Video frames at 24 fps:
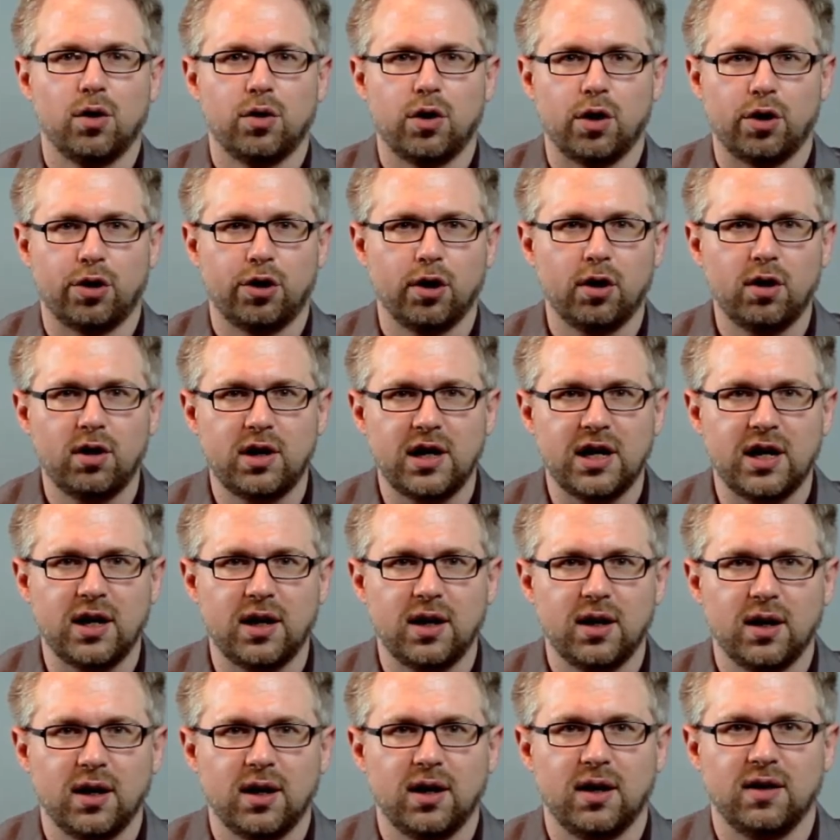The third
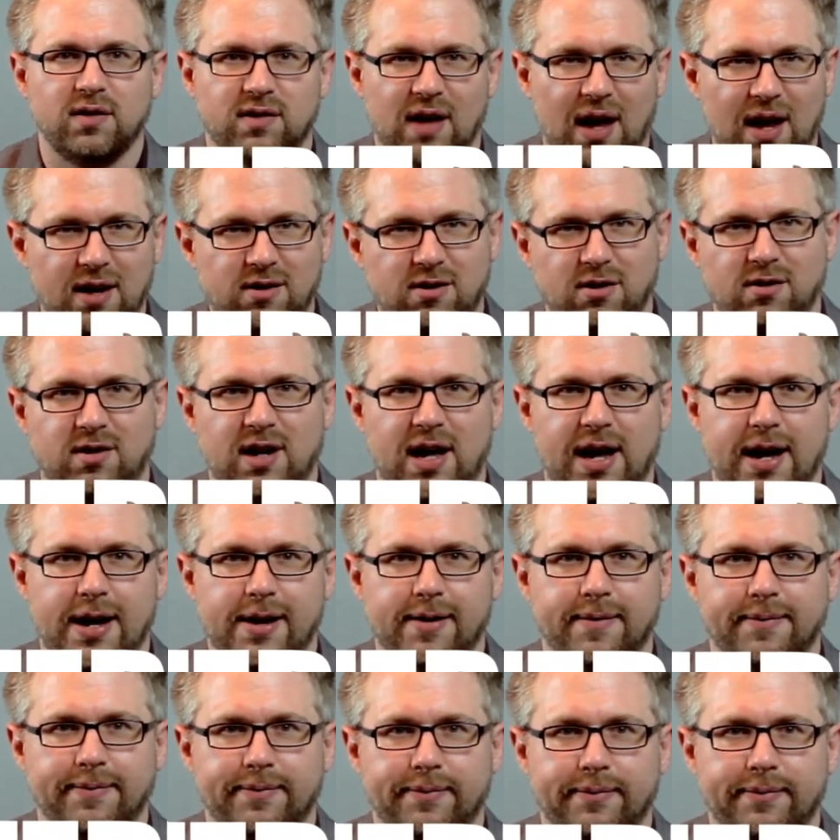E is entertain.